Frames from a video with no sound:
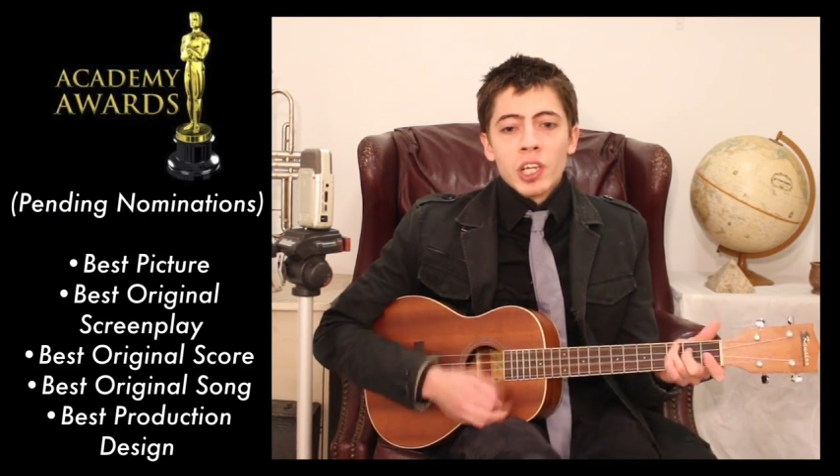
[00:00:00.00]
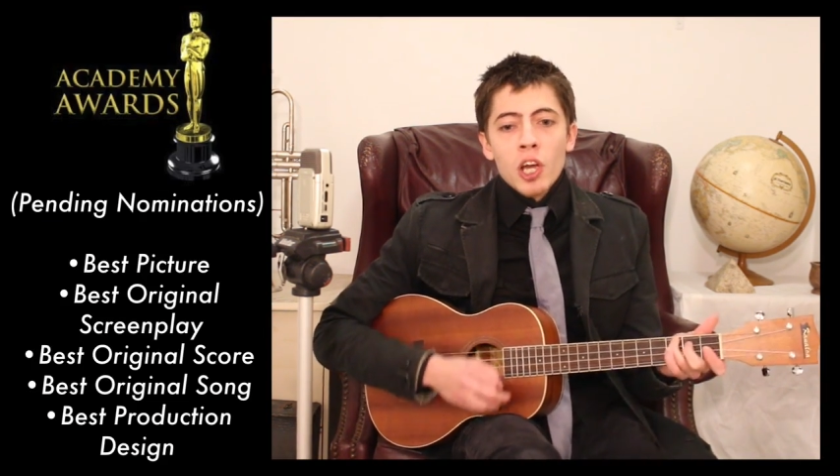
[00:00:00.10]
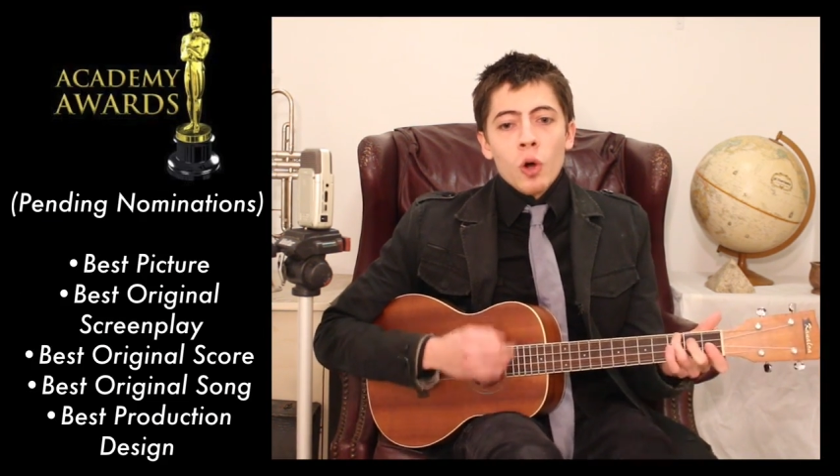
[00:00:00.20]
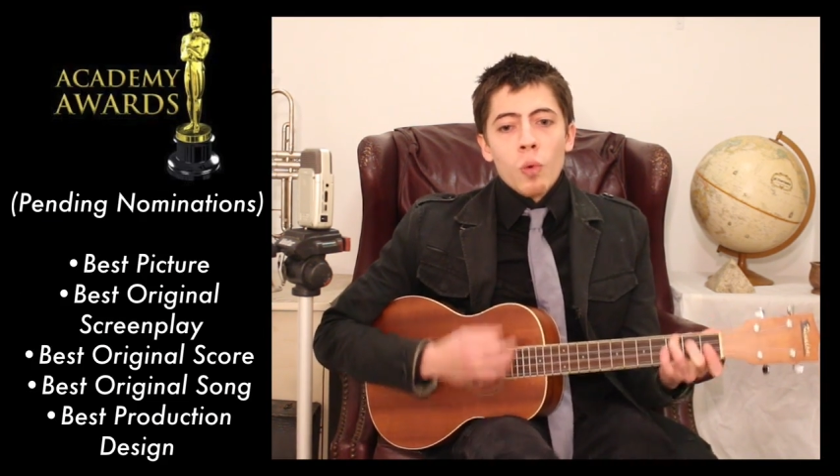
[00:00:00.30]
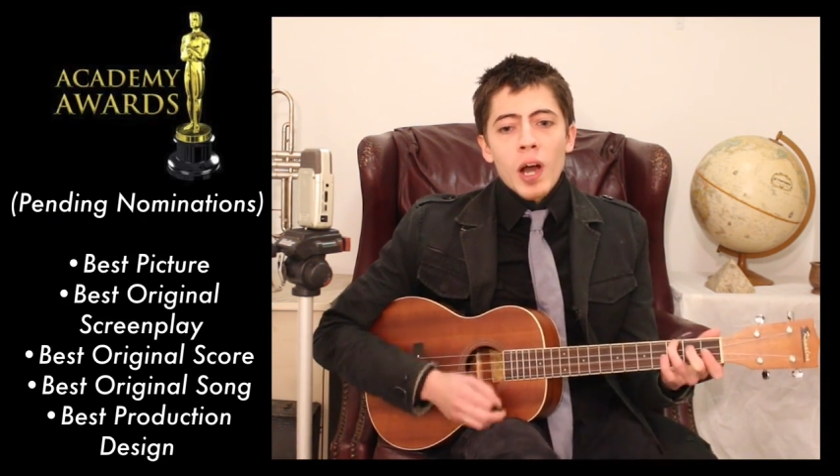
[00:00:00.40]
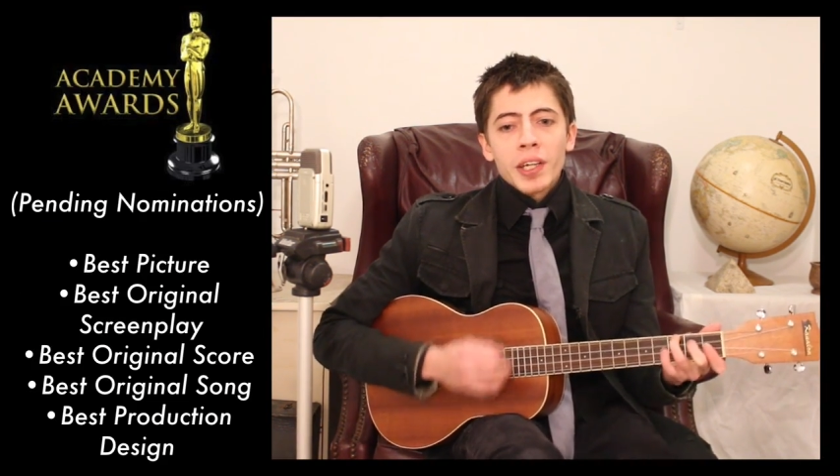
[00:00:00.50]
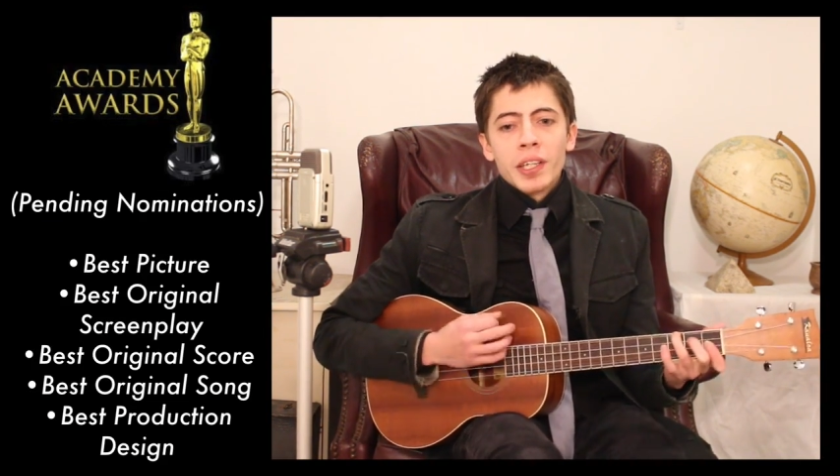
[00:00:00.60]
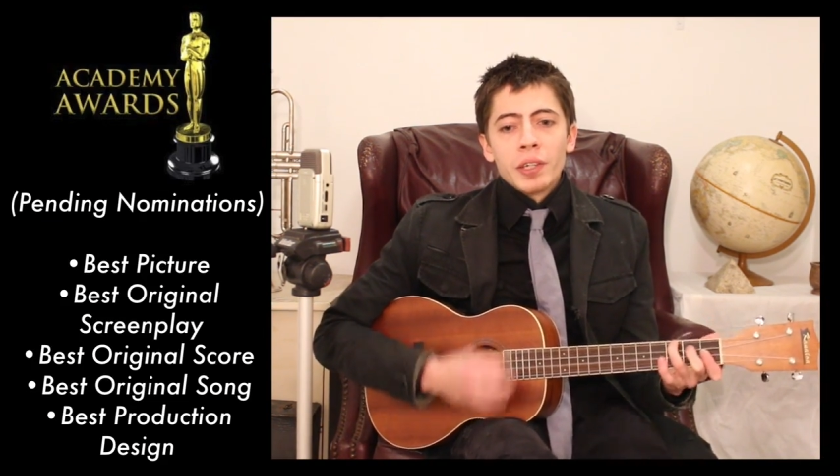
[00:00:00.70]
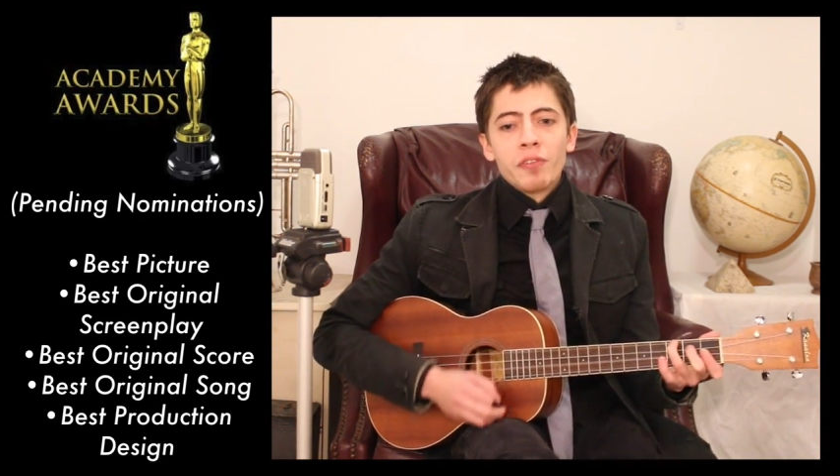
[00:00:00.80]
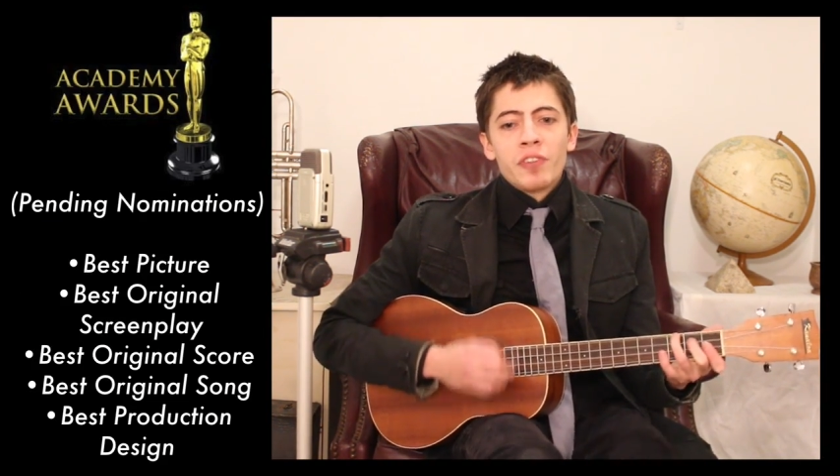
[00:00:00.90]

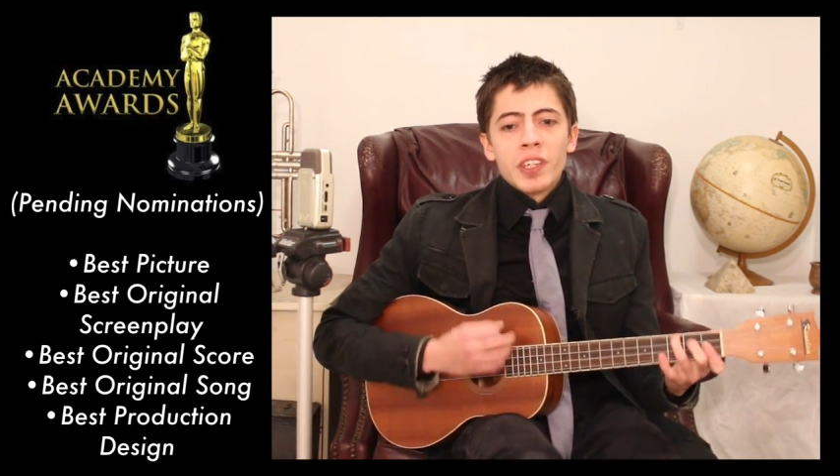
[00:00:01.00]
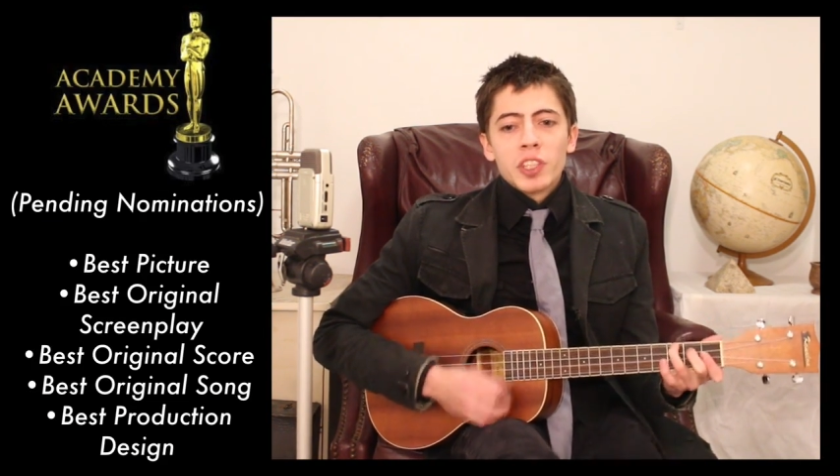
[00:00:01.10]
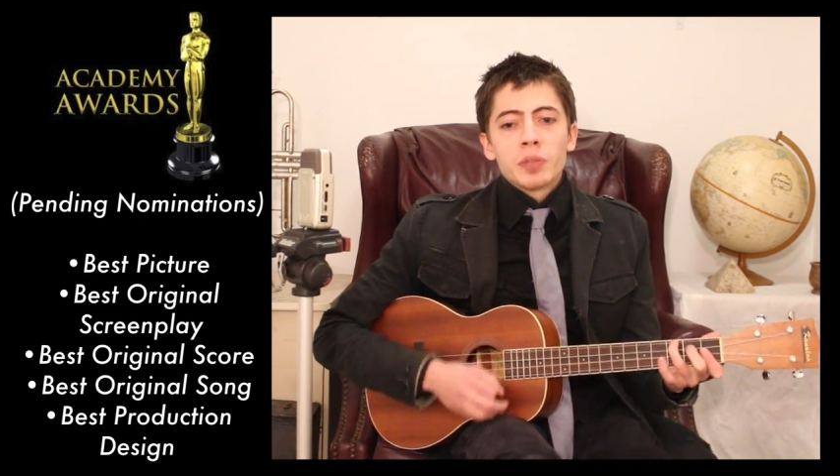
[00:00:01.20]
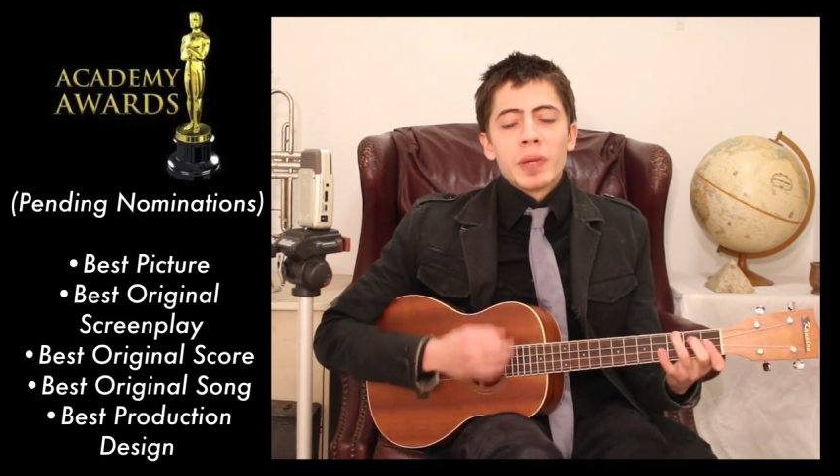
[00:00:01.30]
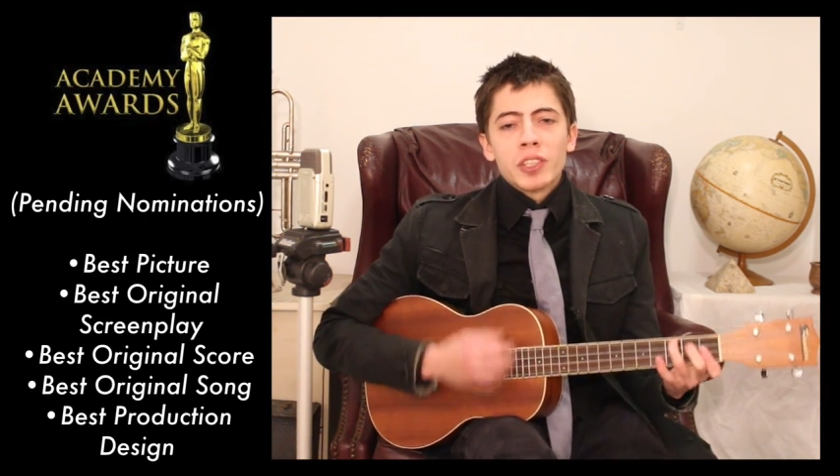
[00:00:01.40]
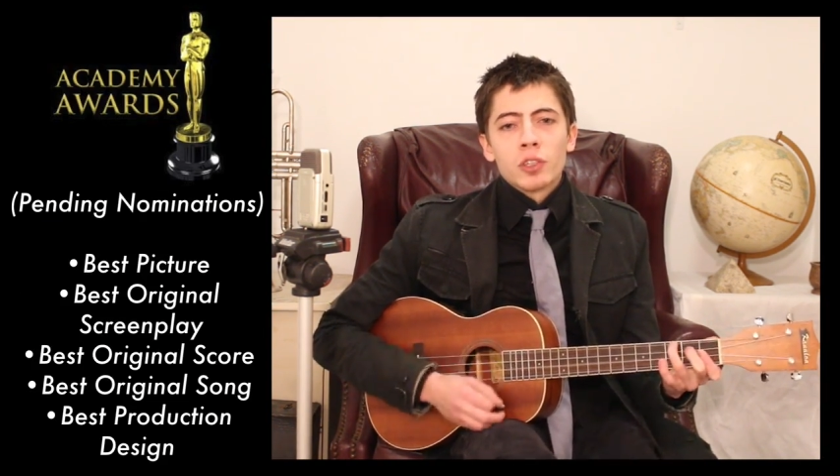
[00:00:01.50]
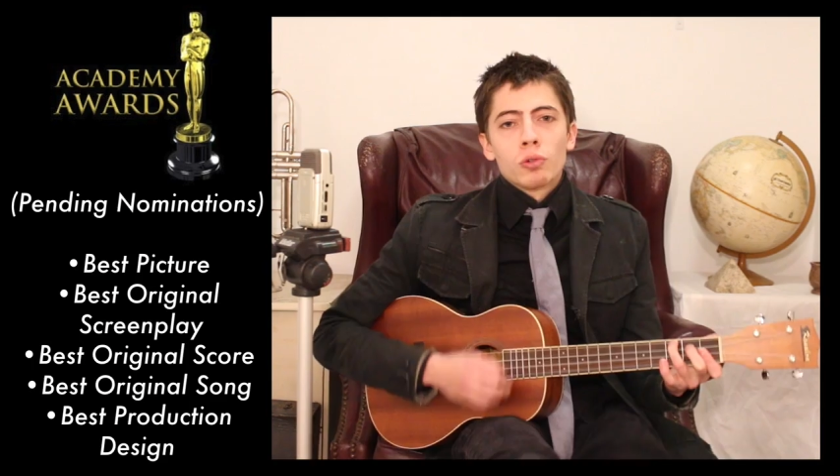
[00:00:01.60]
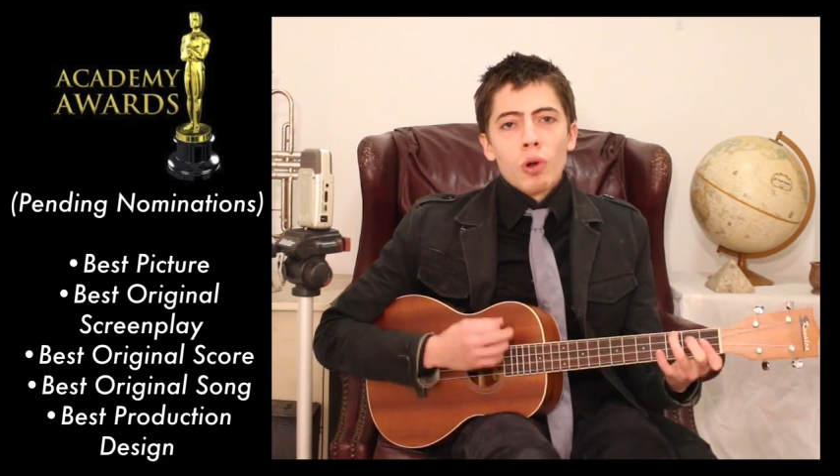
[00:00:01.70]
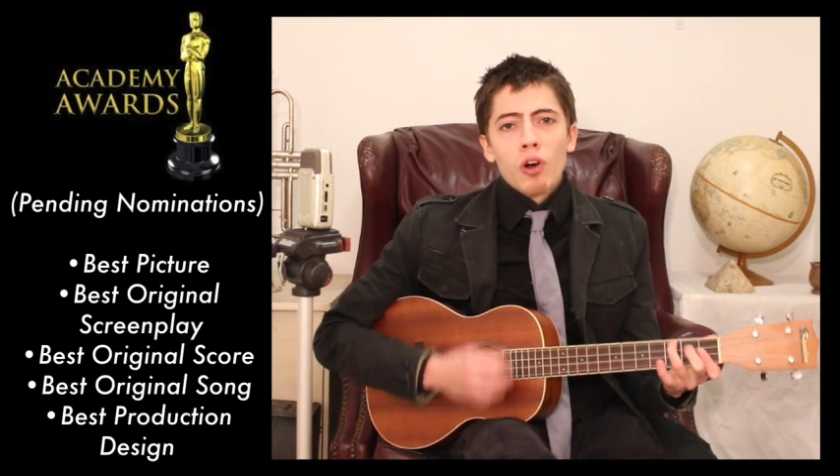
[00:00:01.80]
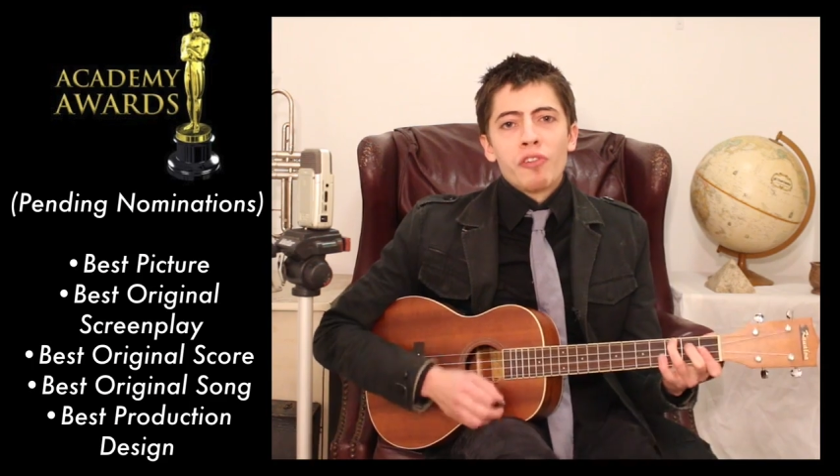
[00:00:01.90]
Joaquin Phoenix makes the
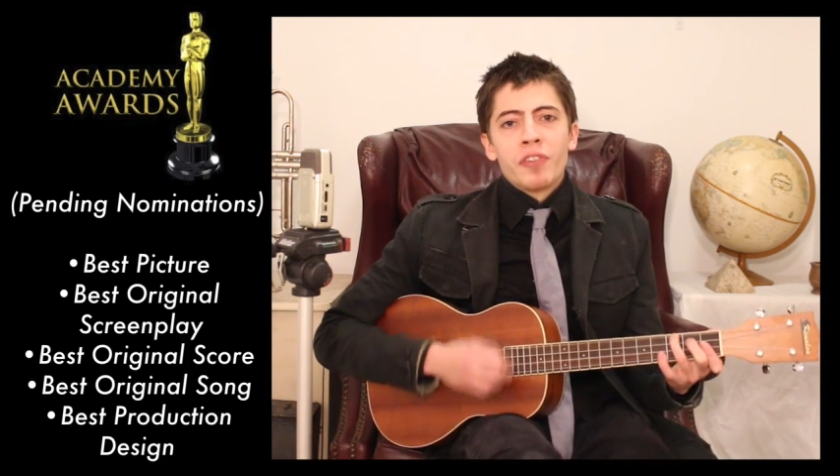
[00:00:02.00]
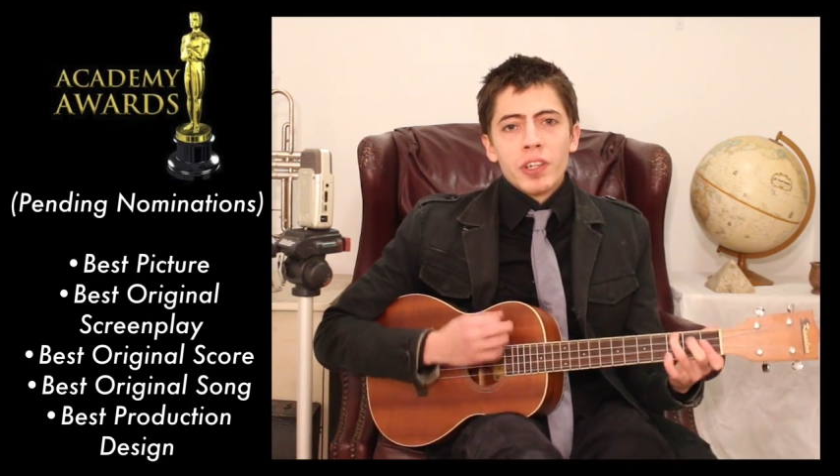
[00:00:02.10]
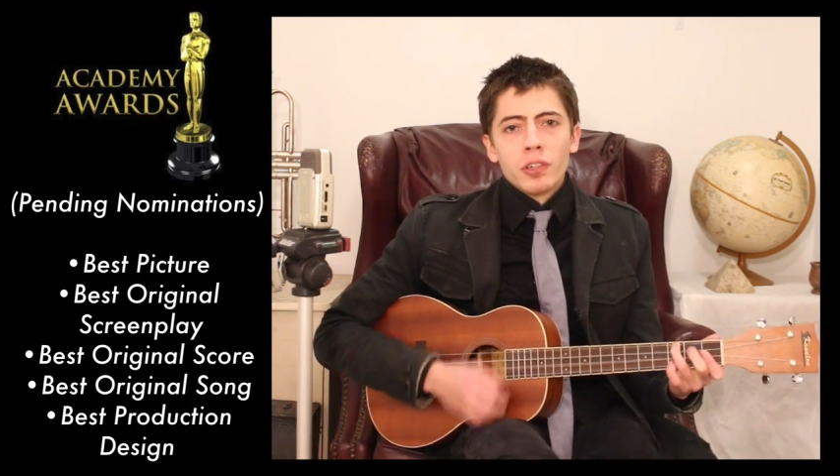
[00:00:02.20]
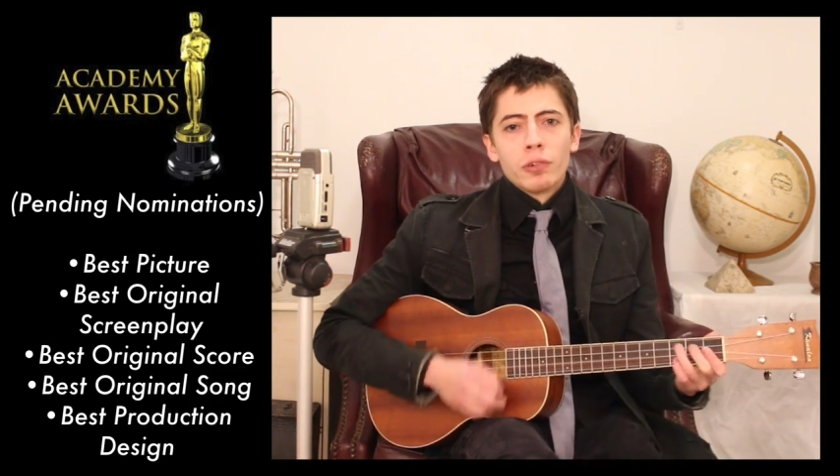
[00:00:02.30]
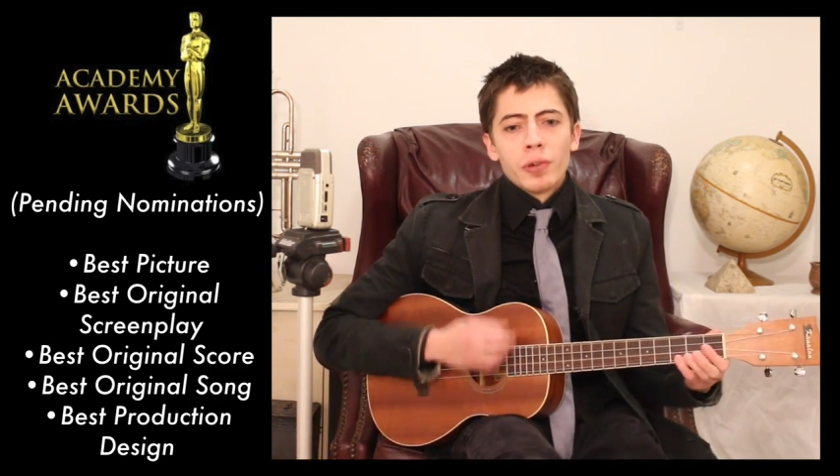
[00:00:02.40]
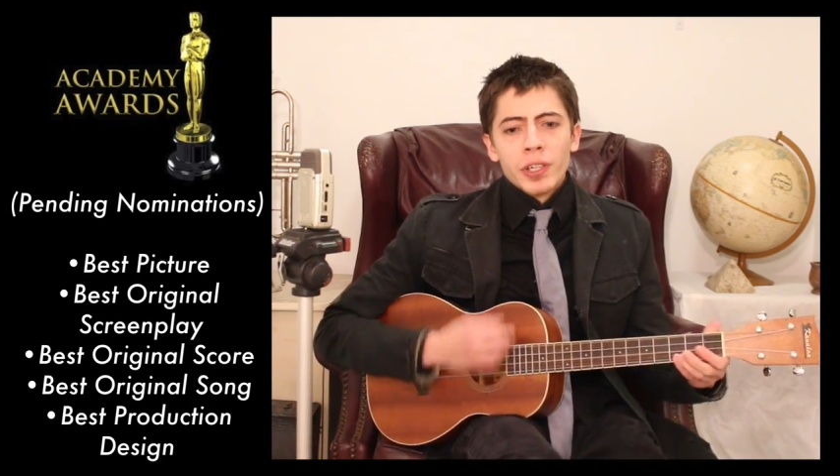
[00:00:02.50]
role feel